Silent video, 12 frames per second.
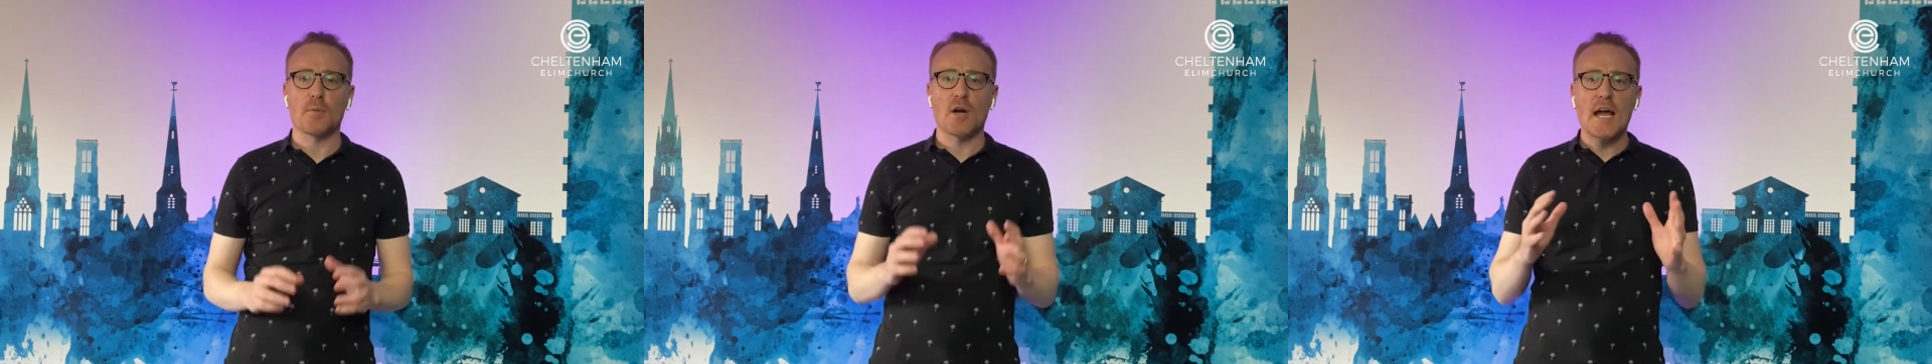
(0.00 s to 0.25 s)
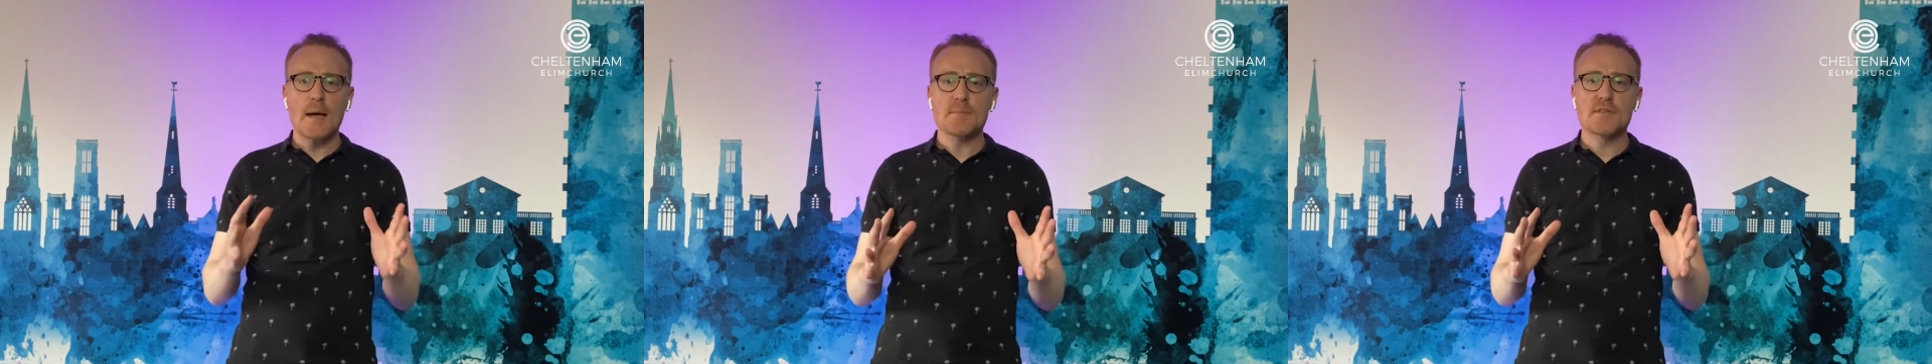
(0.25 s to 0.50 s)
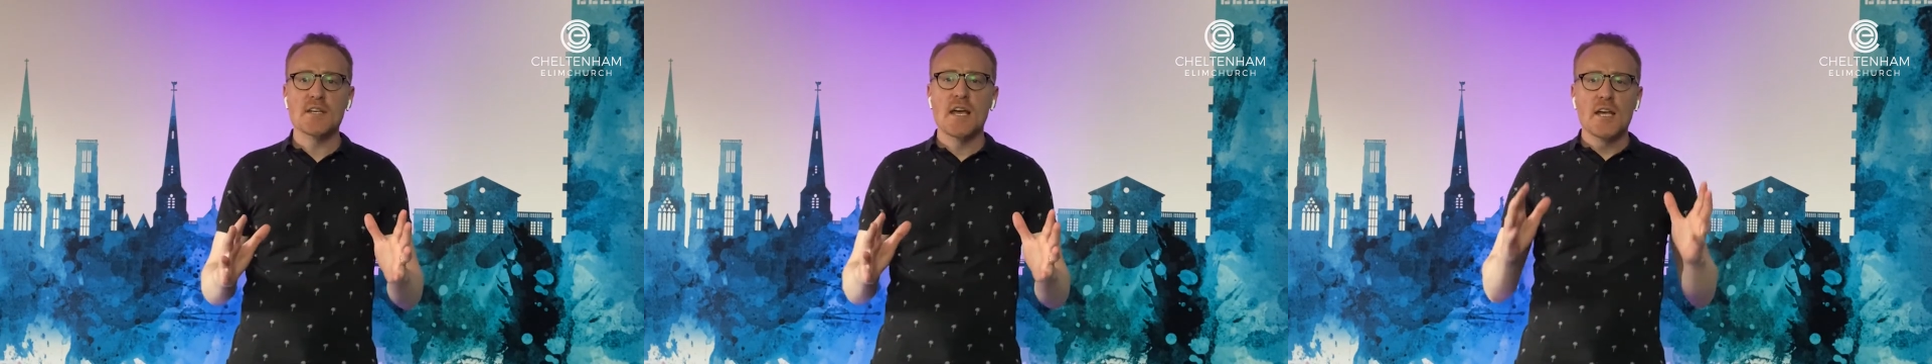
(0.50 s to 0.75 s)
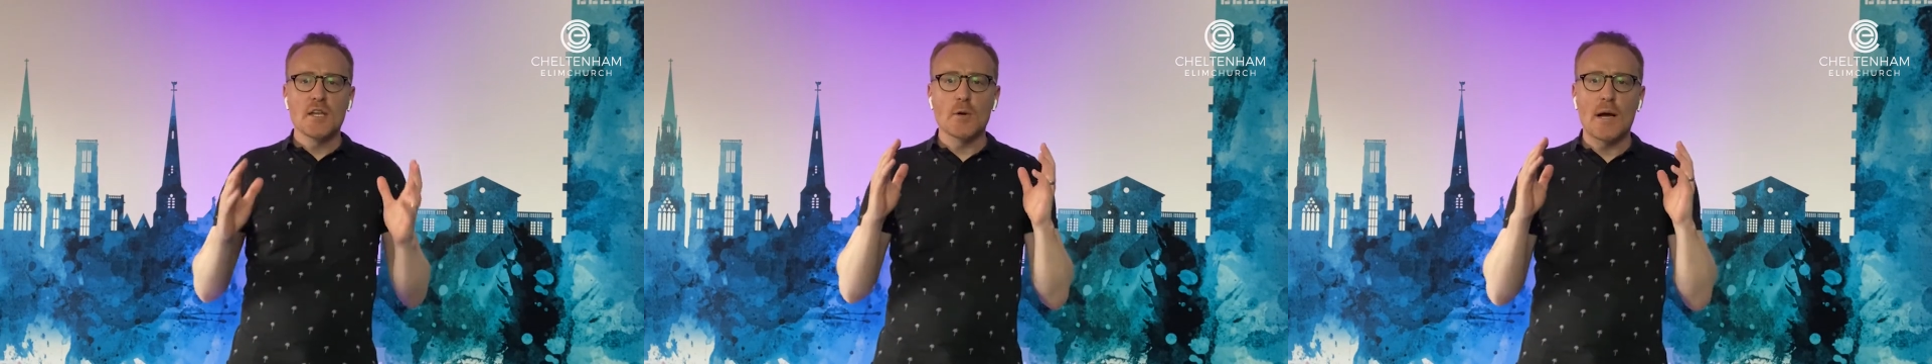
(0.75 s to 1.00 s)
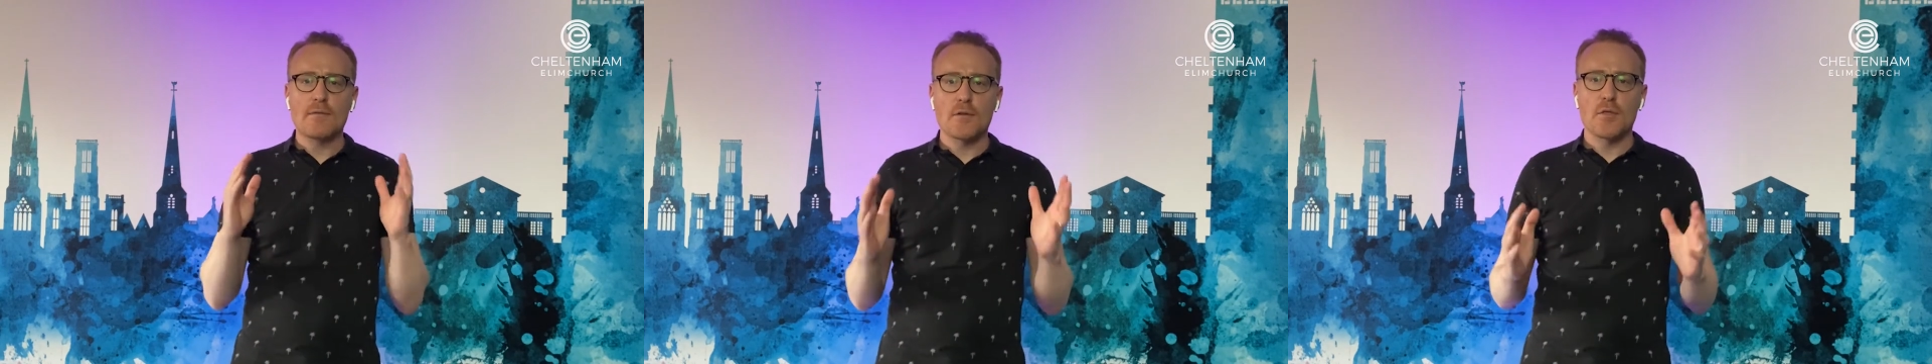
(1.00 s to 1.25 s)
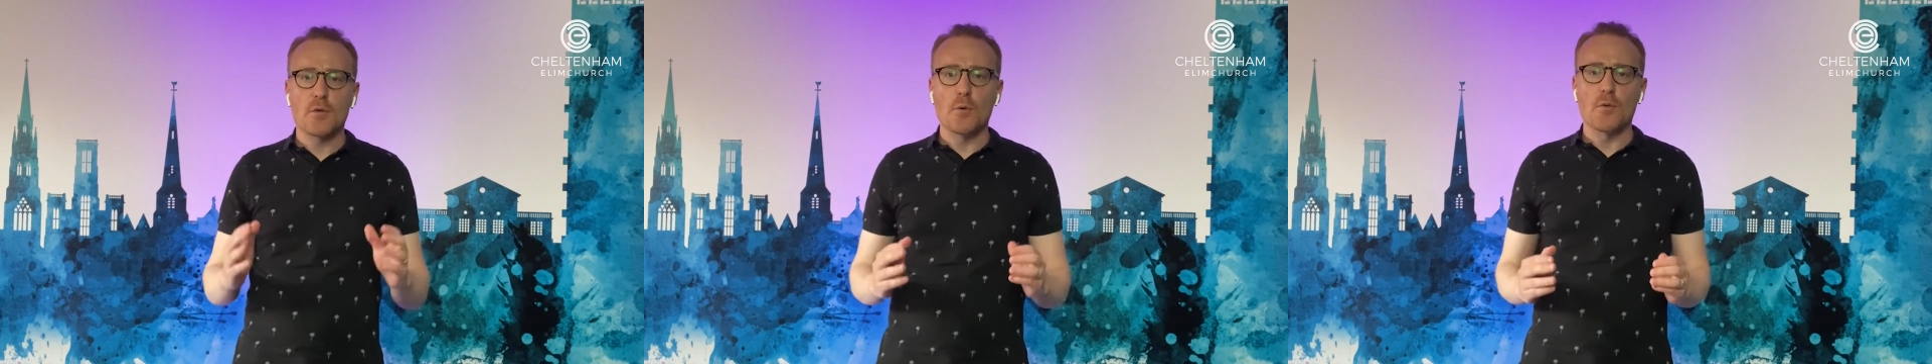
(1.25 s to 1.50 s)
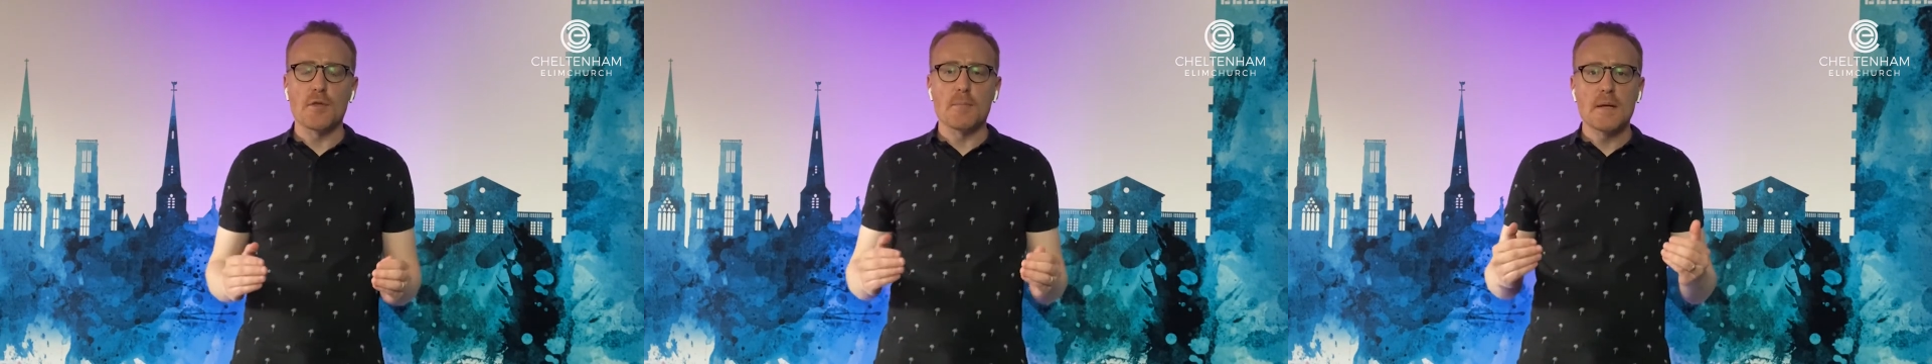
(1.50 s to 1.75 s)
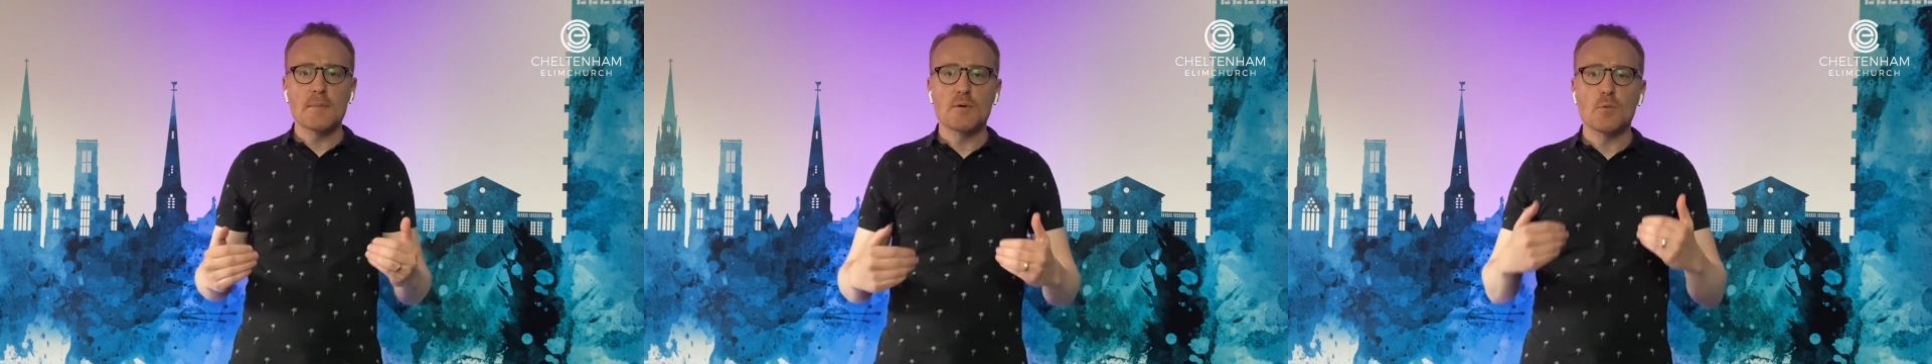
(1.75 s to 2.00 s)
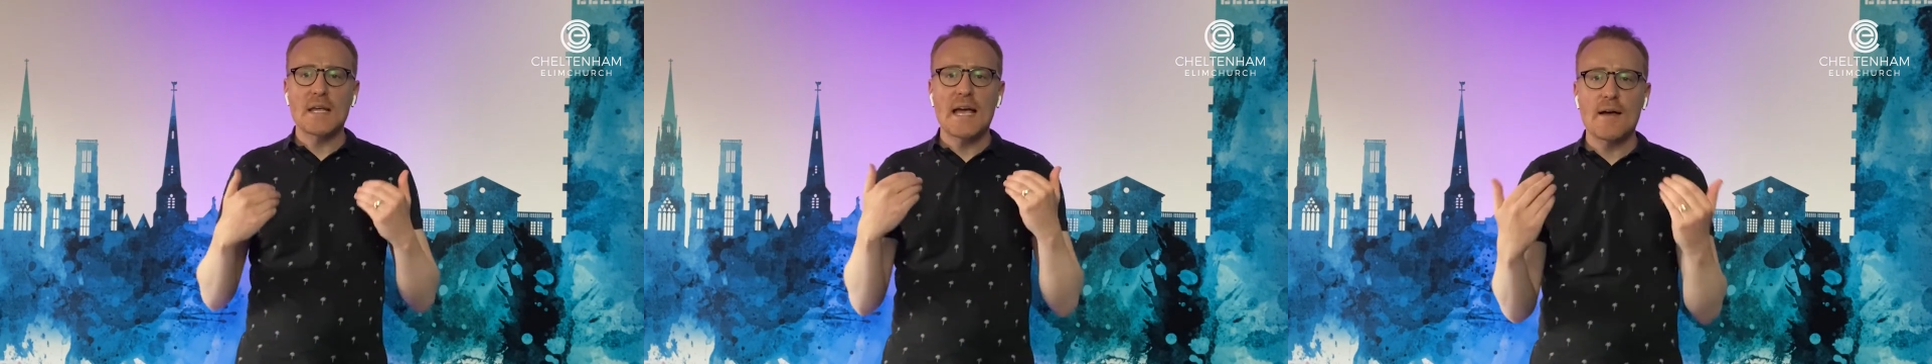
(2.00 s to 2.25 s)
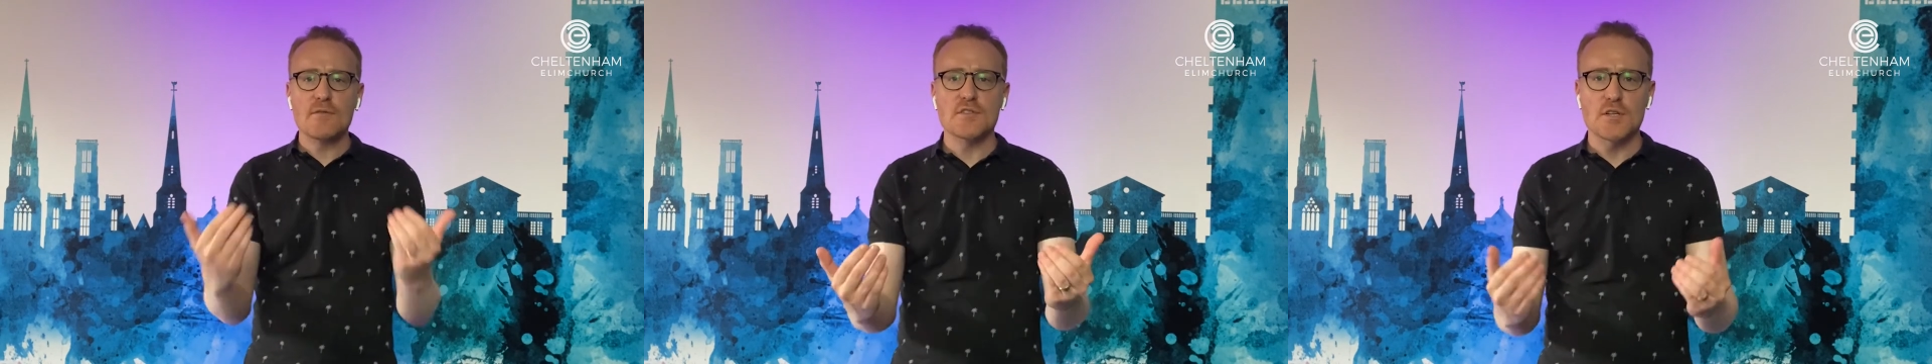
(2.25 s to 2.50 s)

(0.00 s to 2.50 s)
Perhaps you have a thought that maybe we haven't